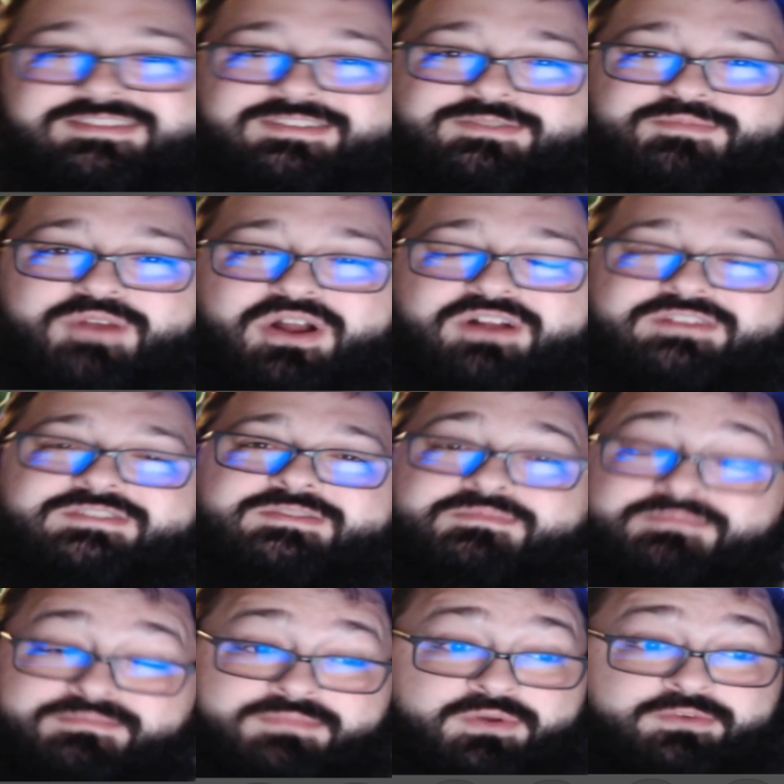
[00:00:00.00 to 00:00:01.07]
is
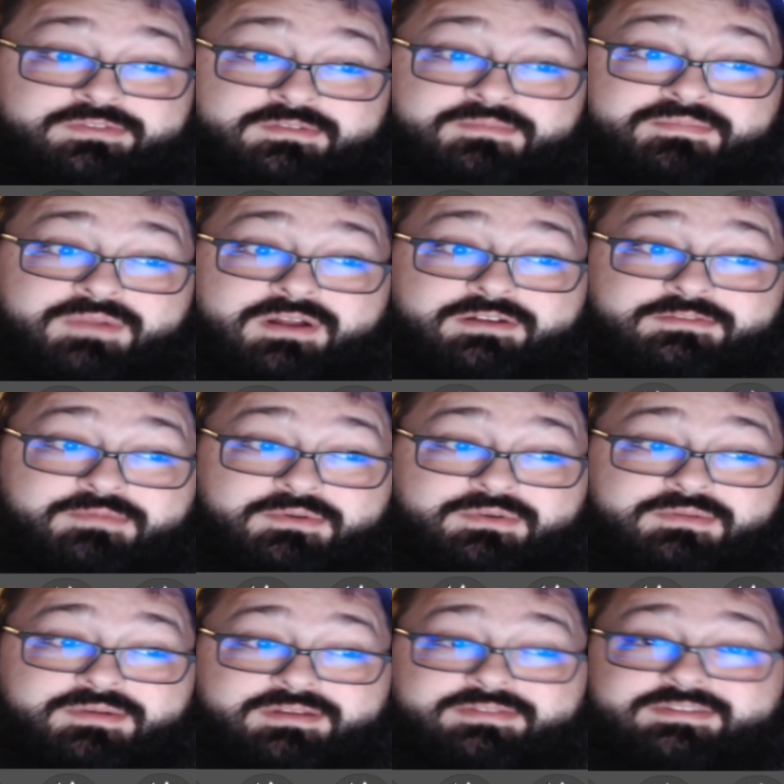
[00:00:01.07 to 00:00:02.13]
Brock's, most of Brock's
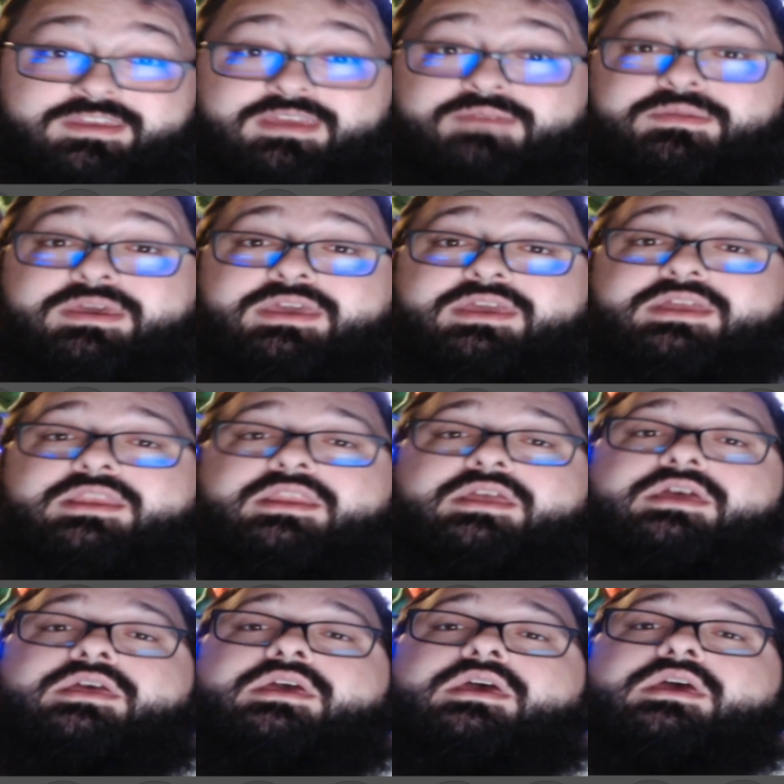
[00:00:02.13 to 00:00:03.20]
Pokemon team in
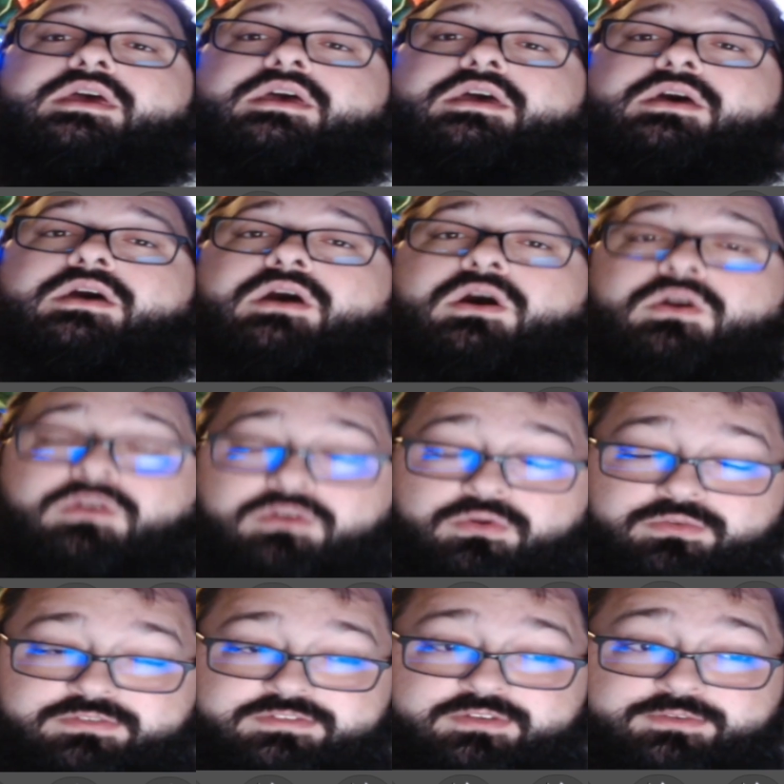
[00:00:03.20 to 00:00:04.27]
Heart
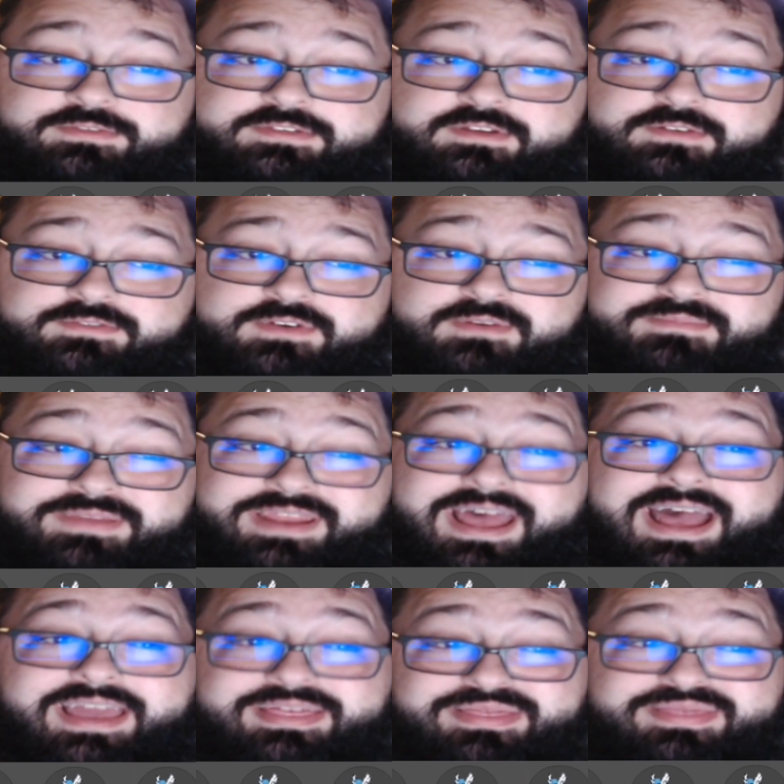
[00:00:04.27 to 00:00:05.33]
Gold, Soul Silver, but
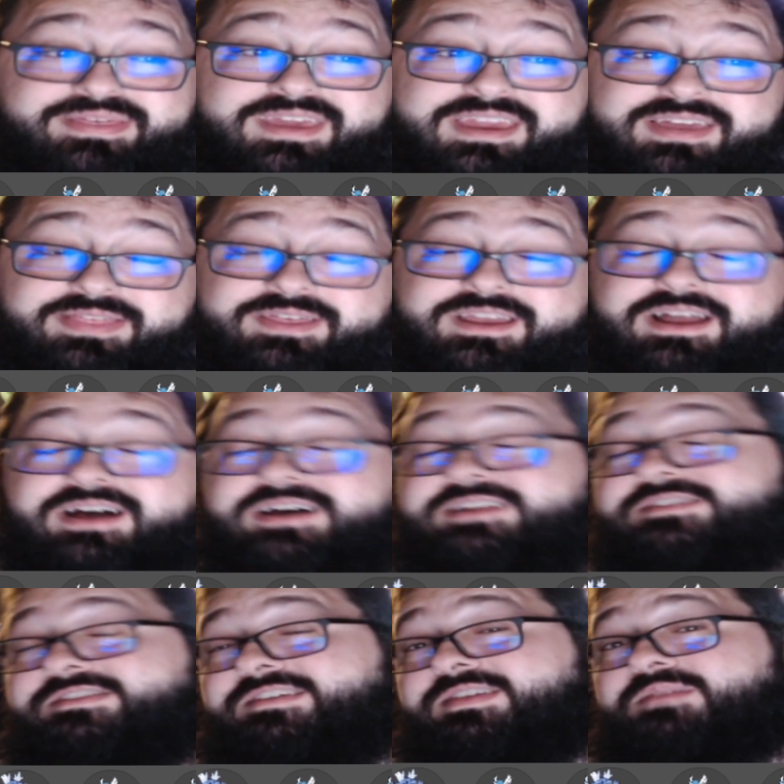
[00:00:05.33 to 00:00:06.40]
I think that
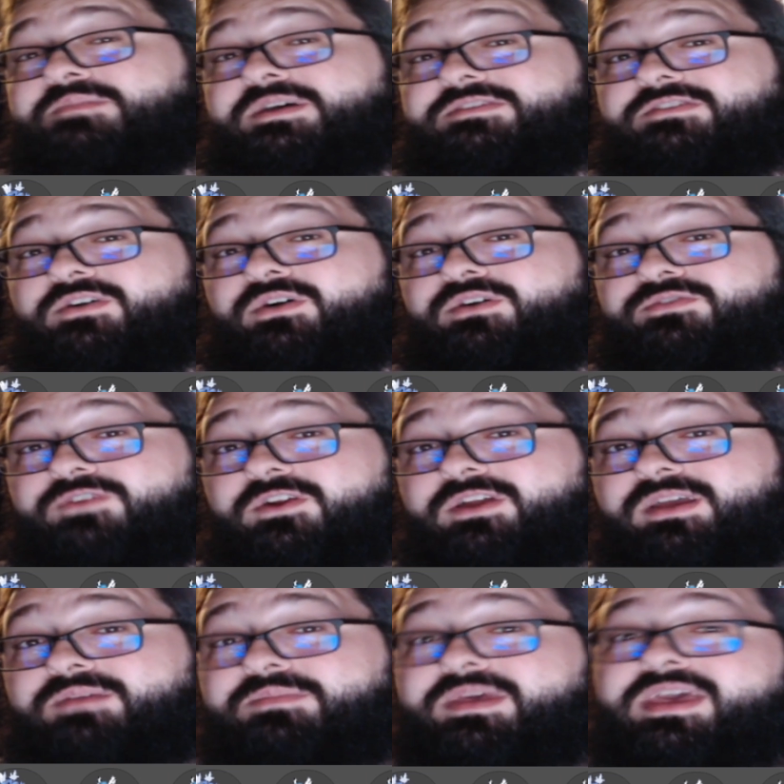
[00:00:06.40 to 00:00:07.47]
honestly the best call for
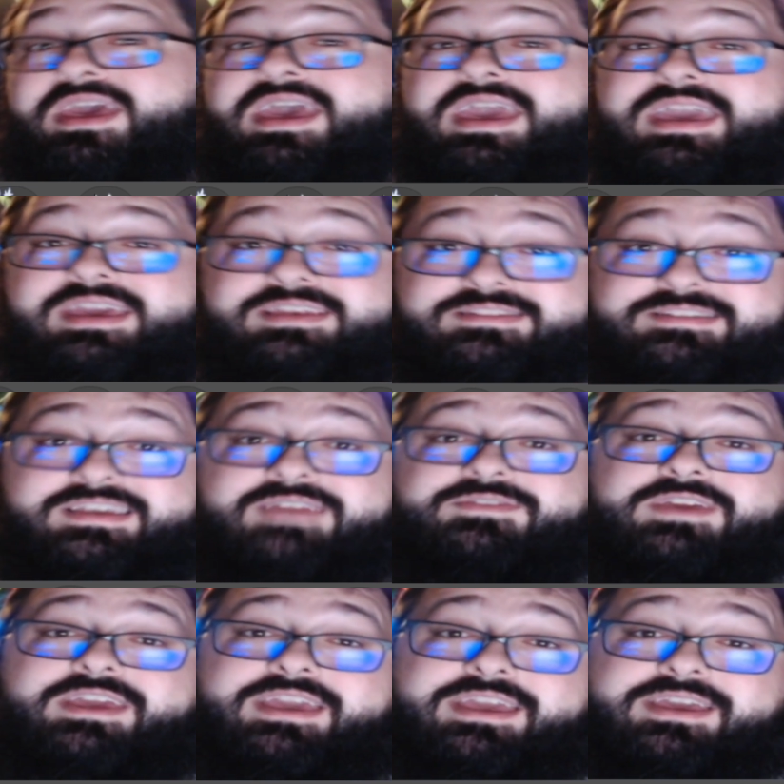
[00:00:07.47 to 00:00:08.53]
him is
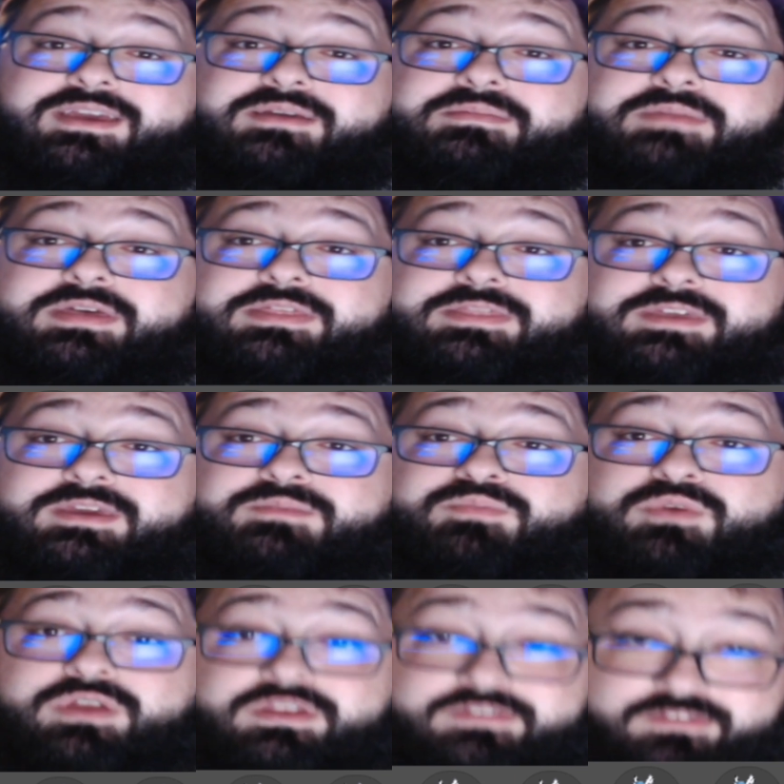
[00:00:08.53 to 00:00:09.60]
giving him the
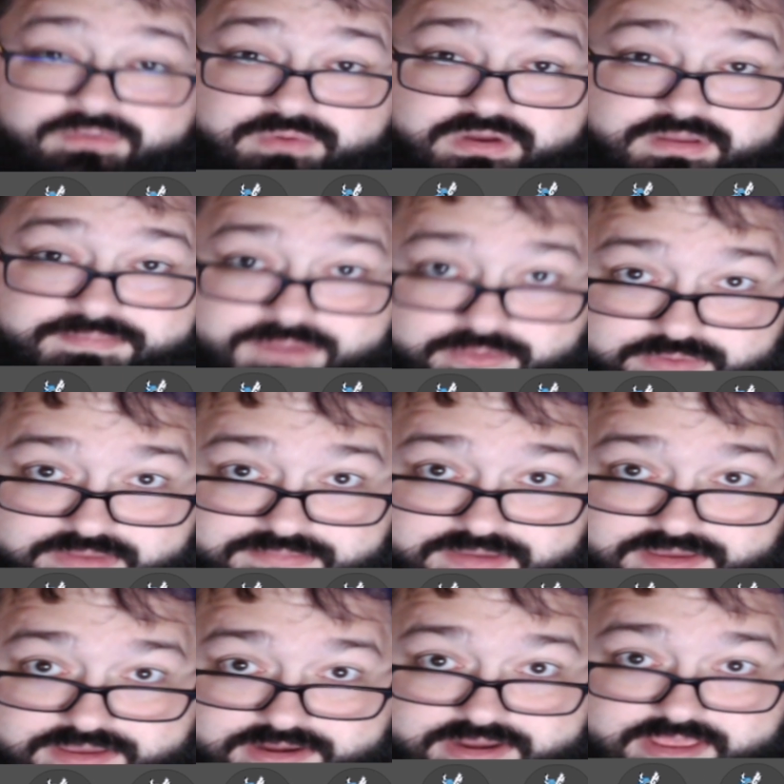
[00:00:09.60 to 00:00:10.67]
prehistoric
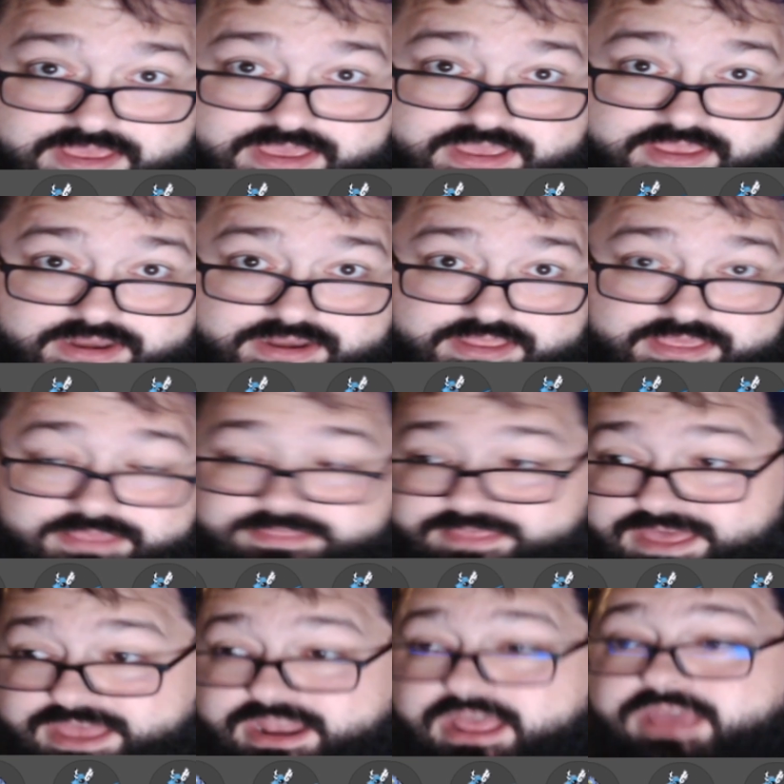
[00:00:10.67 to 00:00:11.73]
Pokemon. And in
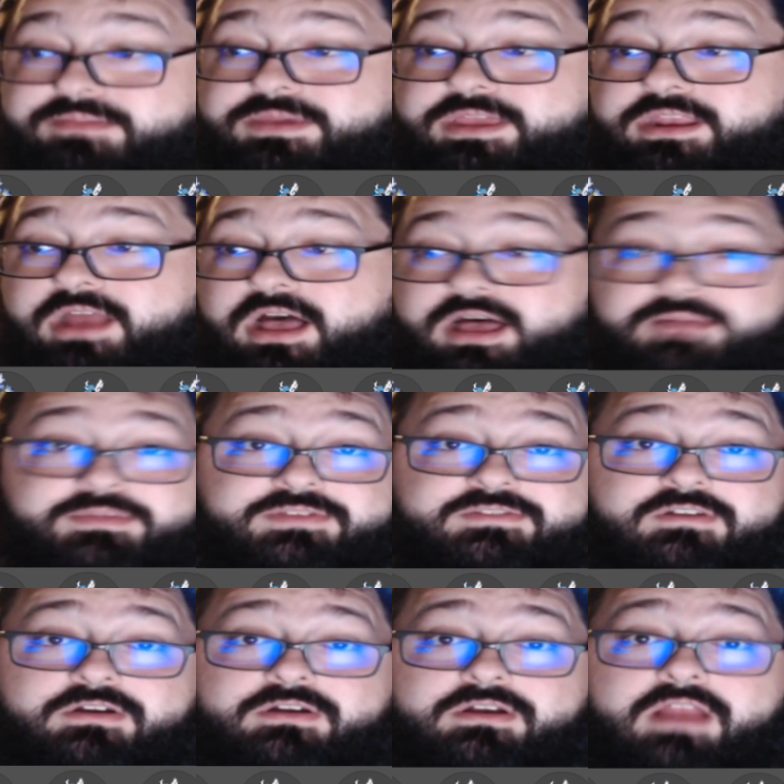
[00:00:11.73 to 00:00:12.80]
that, I mean
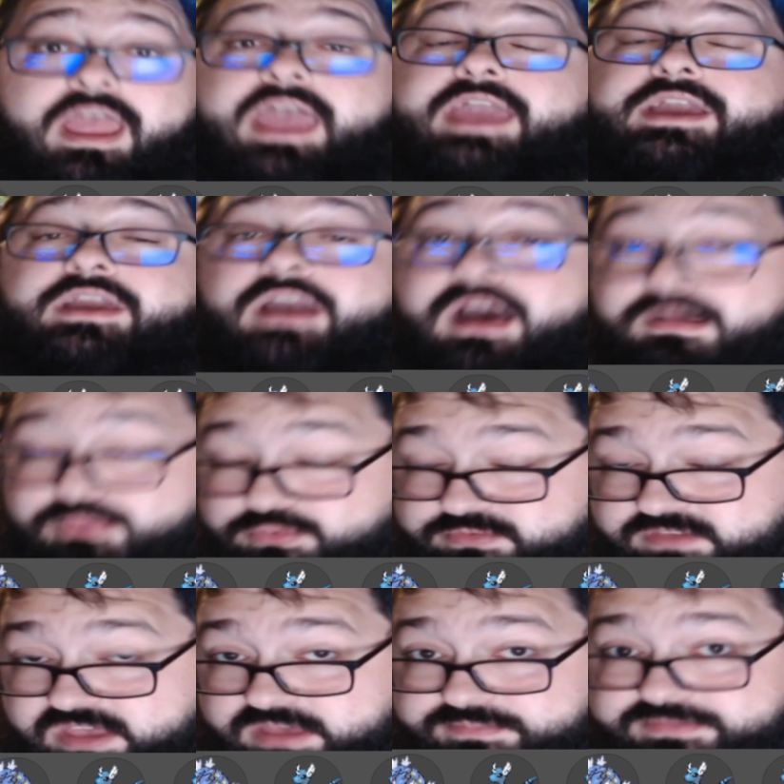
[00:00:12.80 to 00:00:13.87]
Omastar and
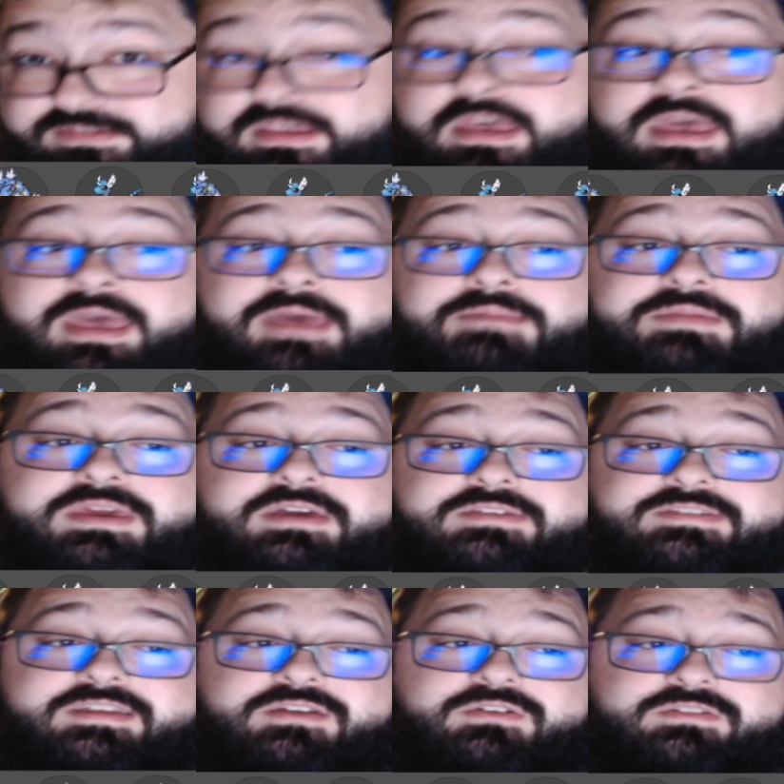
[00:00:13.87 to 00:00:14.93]
Kabutops.
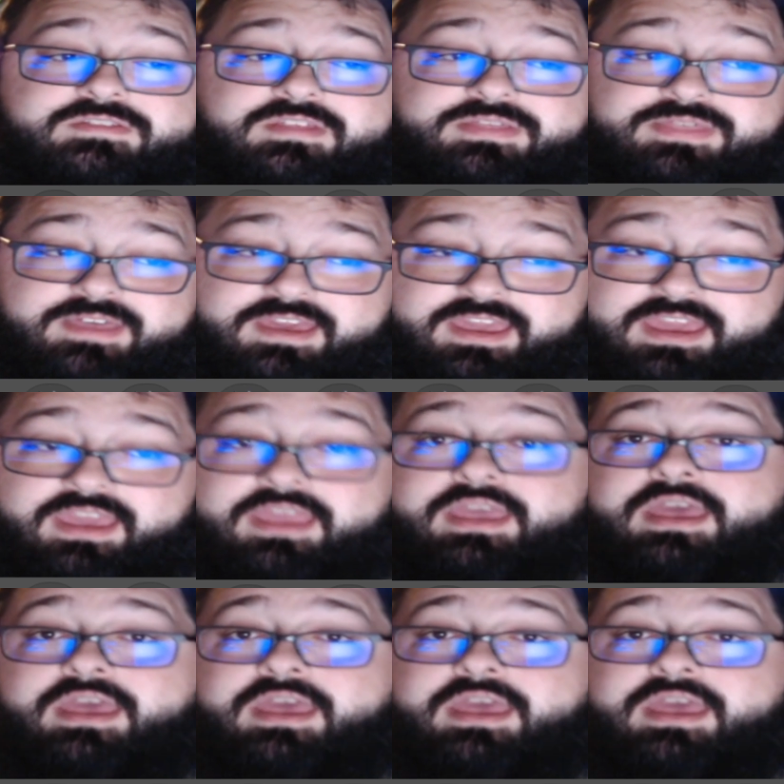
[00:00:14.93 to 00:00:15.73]
Because here's the thing